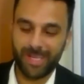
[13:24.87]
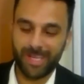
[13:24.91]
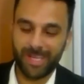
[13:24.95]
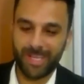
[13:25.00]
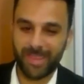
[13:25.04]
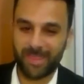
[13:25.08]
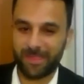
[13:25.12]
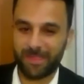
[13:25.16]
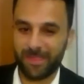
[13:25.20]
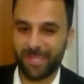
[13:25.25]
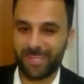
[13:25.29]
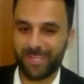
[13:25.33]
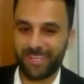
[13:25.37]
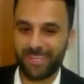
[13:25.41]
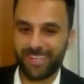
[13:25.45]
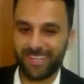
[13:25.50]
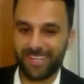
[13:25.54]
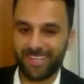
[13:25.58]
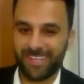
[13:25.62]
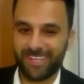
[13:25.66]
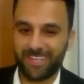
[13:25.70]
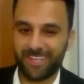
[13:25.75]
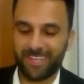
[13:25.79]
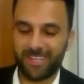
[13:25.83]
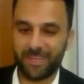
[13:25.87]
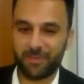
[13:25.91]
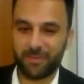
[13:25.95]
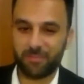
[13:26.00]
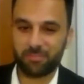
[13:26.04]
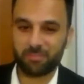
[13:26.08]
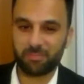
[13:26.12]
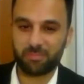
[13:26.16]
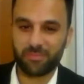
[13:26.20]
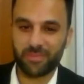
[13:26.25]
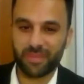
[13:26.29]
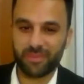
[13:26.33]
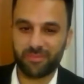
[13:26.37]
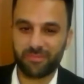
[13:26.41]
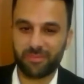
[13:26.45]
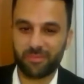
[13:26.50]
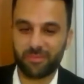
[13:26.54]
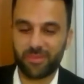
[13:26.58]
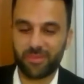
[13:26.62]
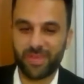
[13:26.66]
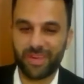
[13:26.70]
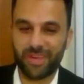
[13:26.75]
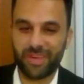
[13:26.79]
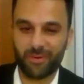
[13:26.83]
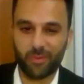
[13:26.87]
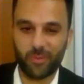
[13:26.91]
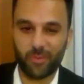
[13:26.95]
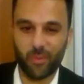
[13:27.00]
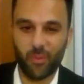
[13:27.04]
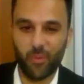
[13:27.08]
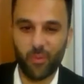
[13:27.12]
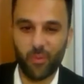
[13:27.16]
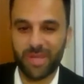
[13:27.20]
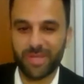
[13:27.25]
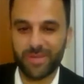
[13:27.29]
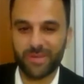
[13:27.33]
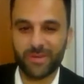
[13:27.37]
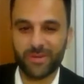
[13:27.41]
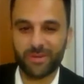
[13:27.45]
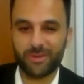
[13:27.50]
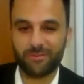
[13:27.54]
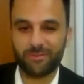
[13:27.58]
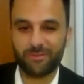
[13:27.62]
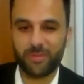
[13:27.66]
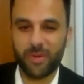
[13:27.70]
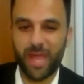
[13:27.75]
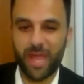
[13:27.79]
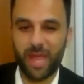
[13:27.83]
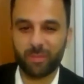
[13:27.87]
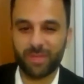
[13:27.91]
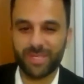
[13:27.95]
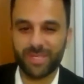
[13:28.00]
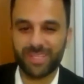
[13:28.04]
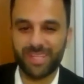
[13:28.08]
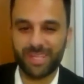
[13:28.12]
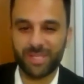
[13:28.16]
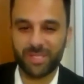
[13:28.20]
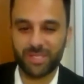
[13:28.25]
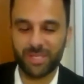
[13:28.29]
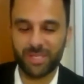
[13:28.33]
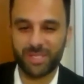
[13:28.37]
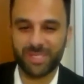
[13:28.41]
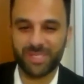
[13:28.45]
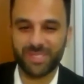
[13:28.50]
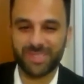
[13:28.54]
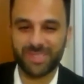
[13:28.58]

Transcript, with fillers: and then um, from there, one year of rehabilitation